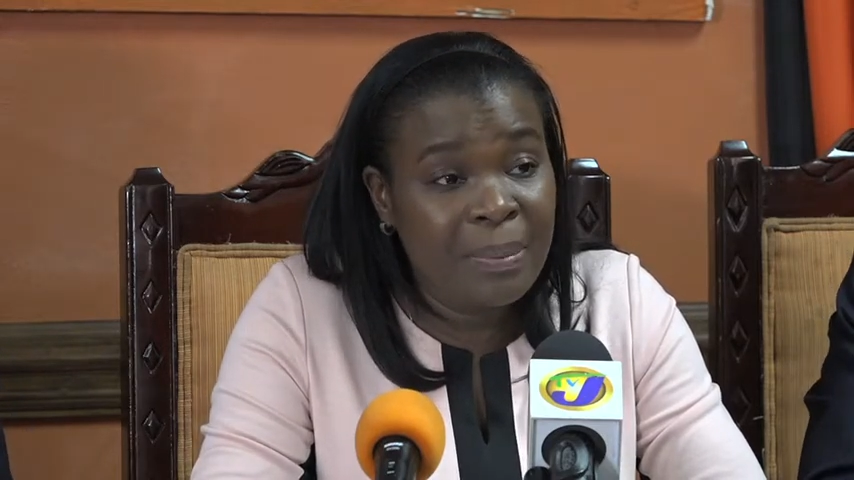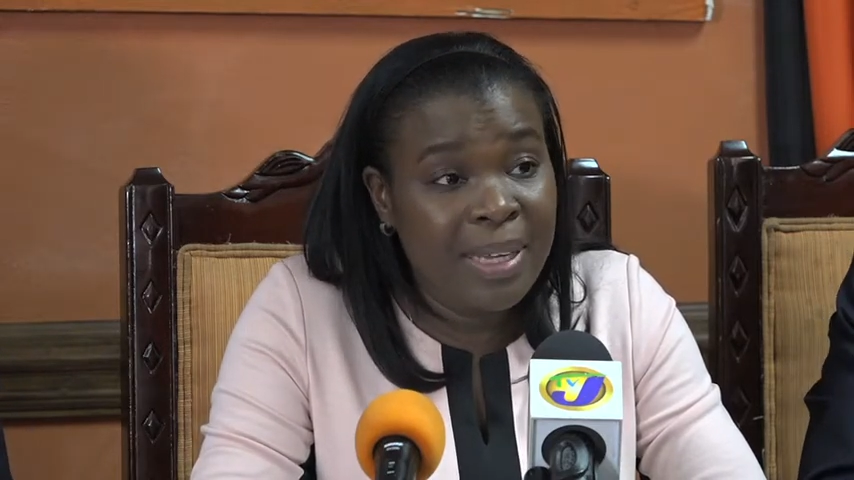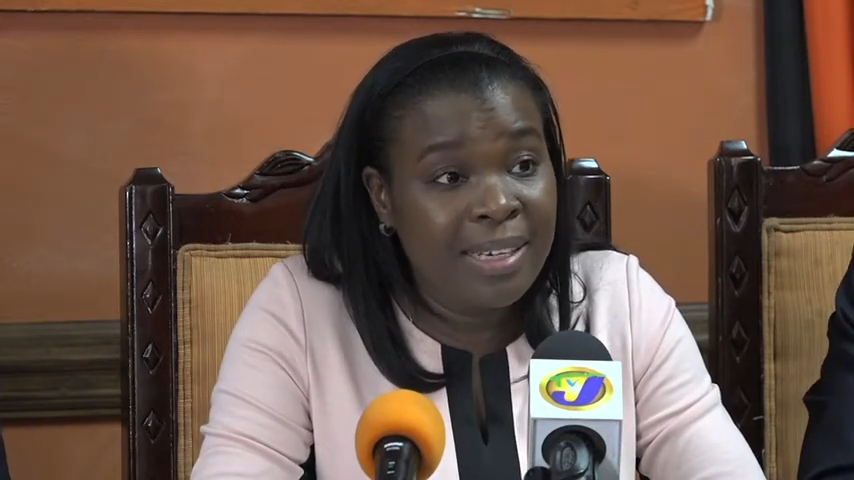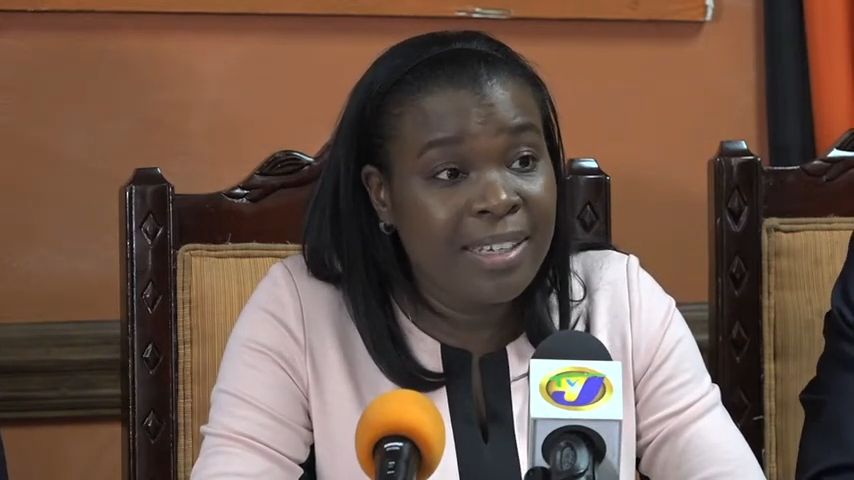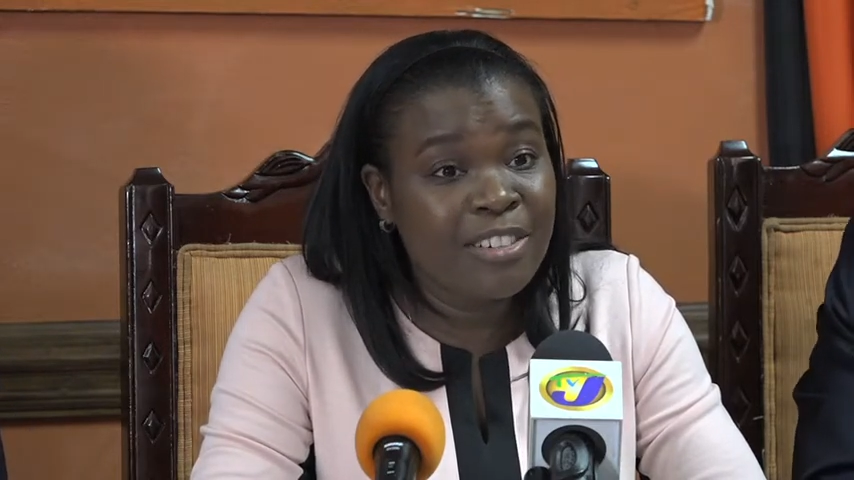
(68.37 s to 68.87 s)

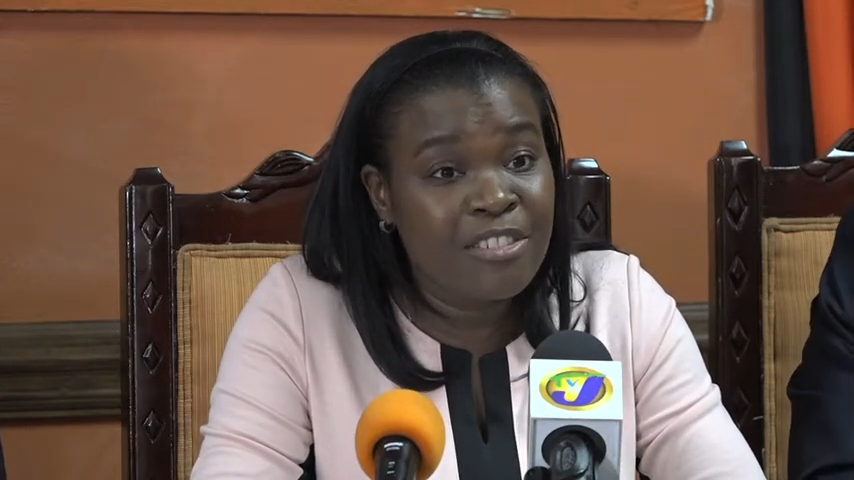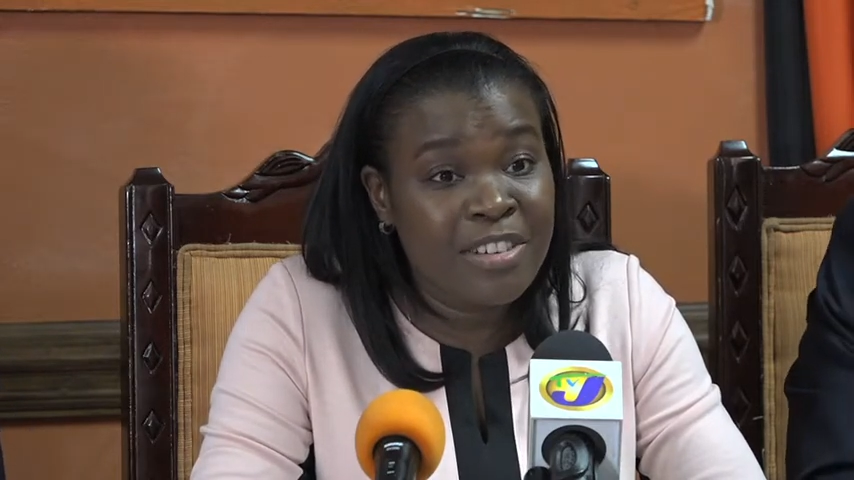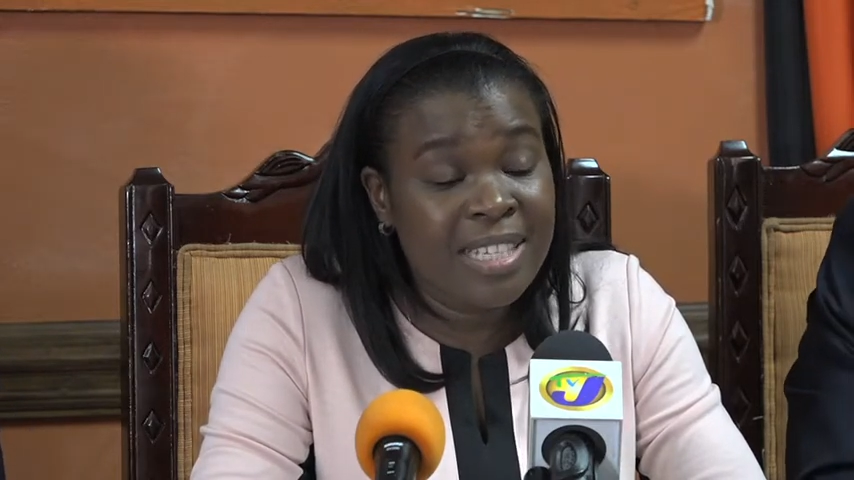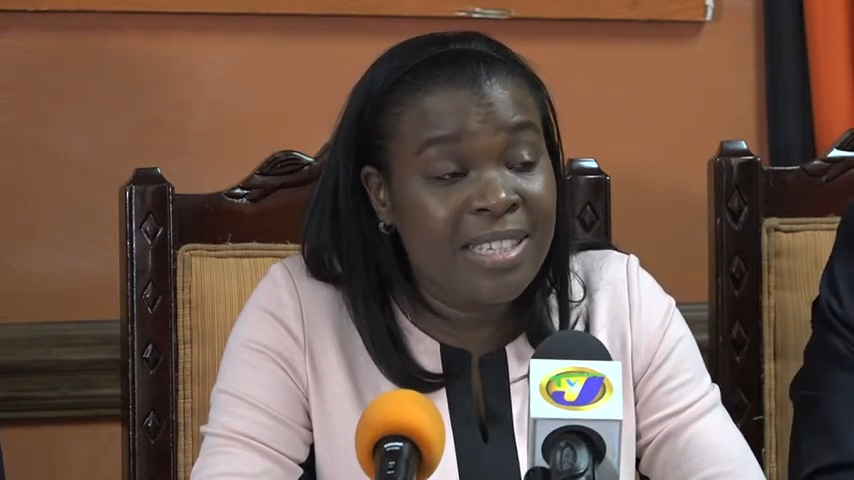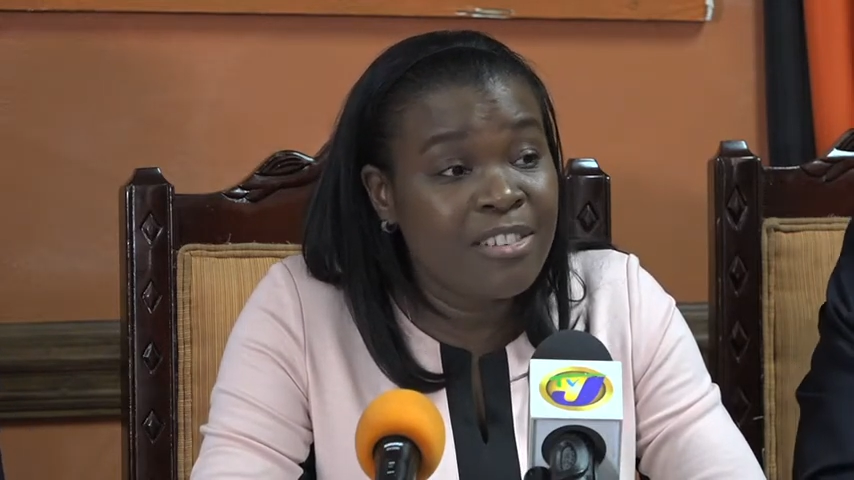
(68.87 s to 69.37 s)
pay an
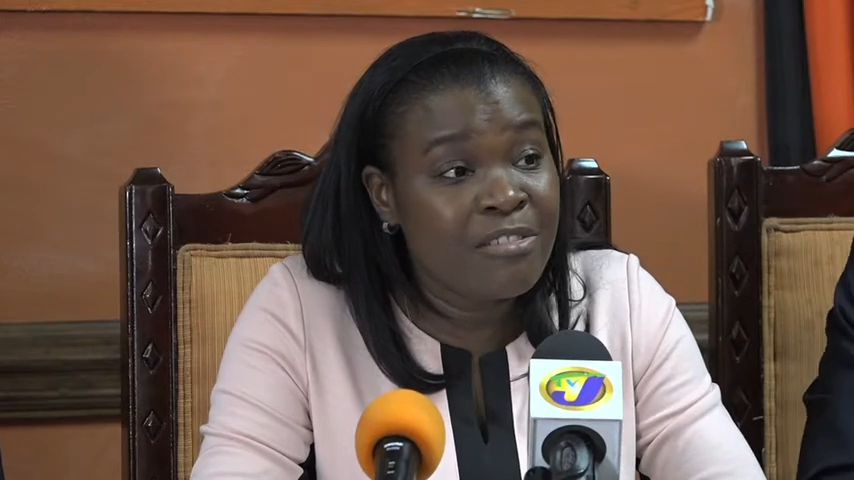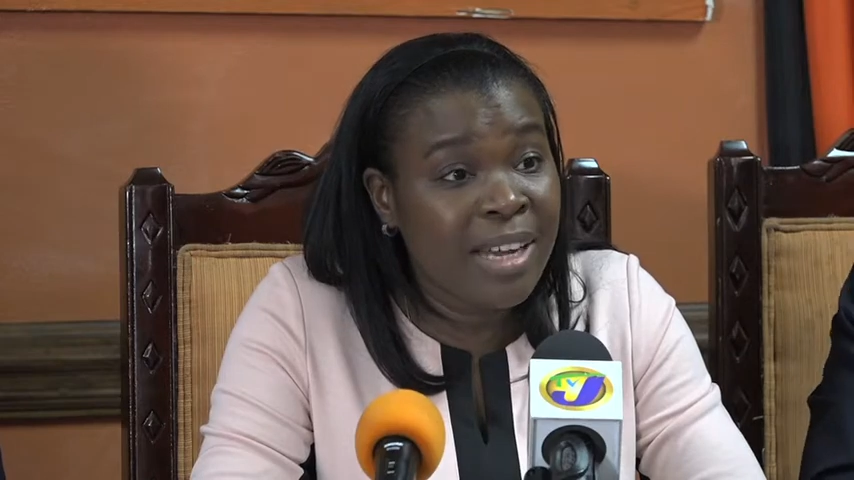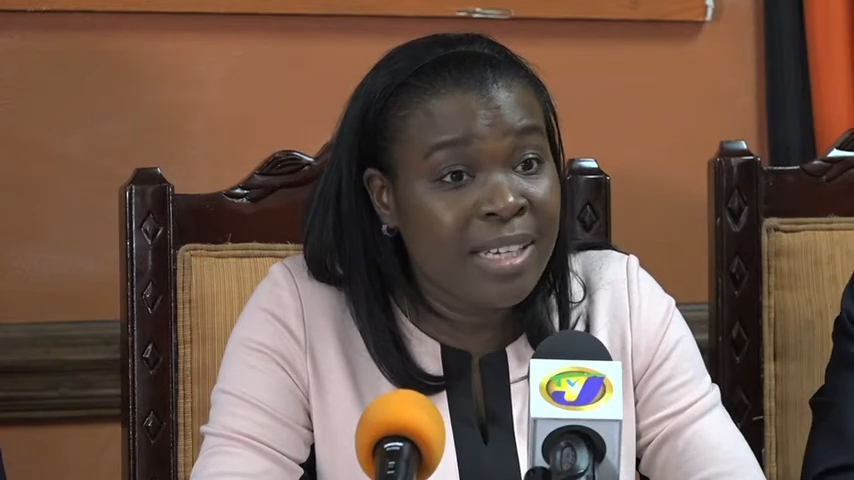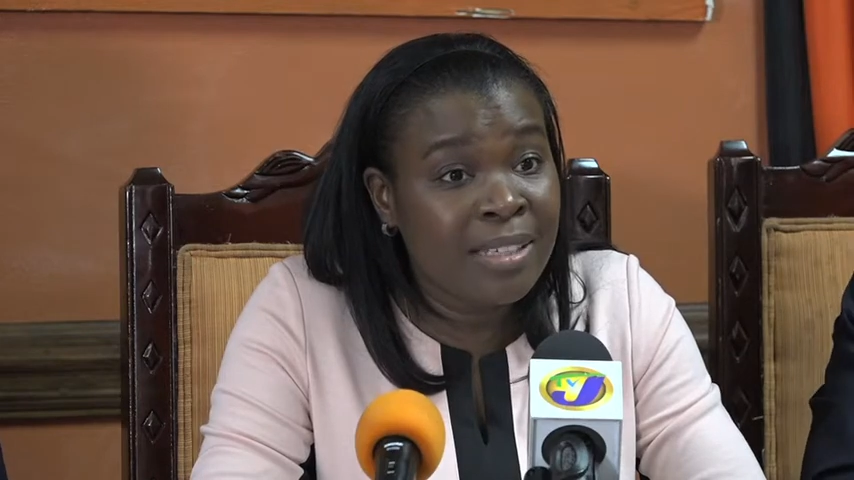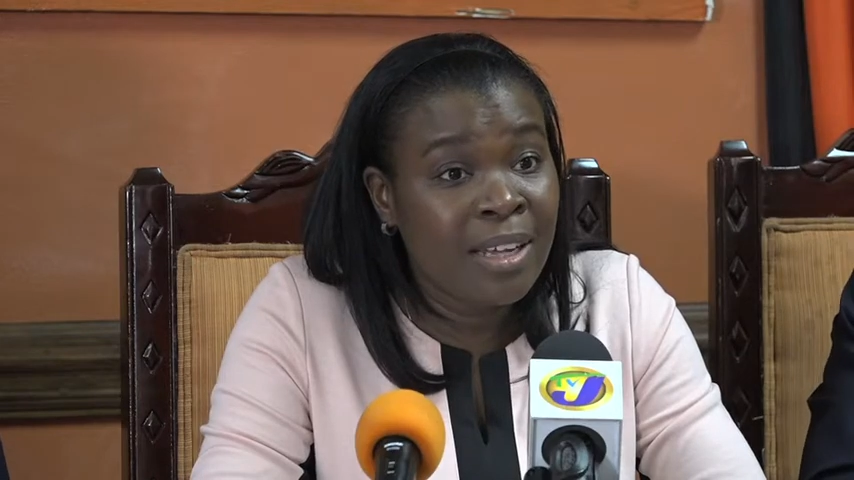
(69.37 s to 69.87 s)
increase in
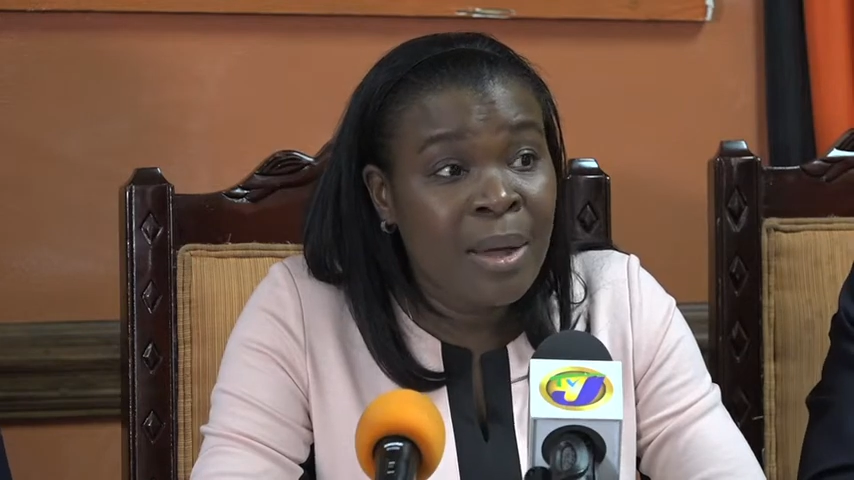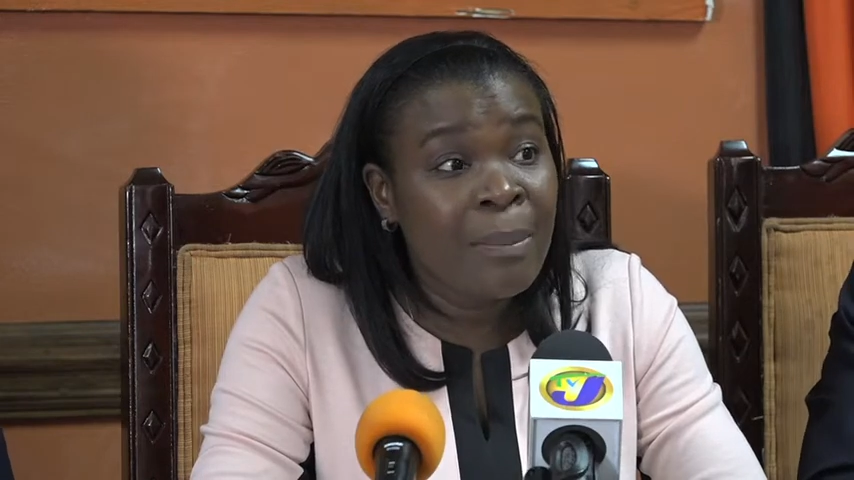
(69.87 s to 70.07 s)
rent